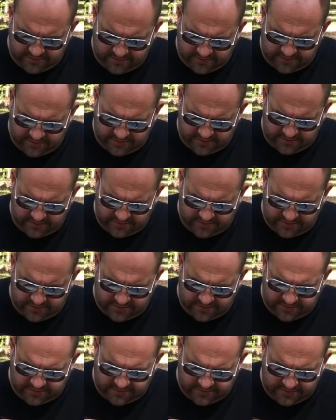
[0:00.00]
Kilo
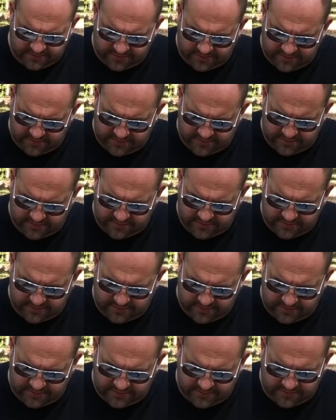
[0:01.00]
Oscar 4,
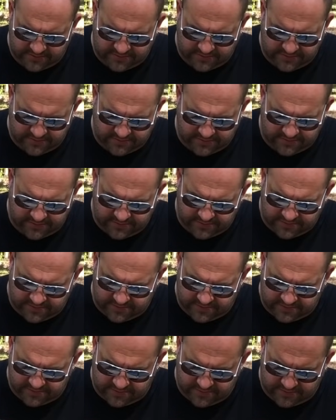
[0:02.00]
November,
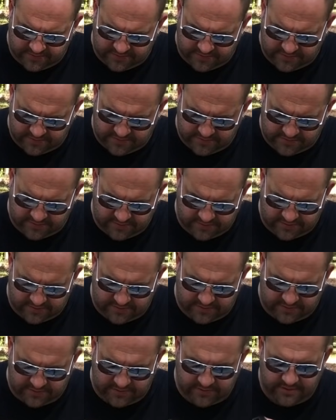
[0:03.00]
Kilo
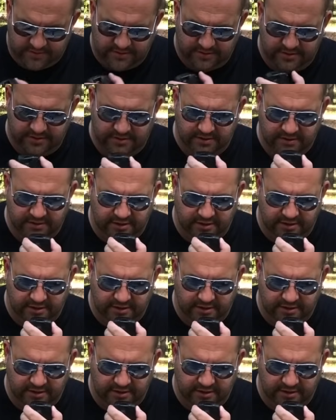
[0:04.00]
X-ray.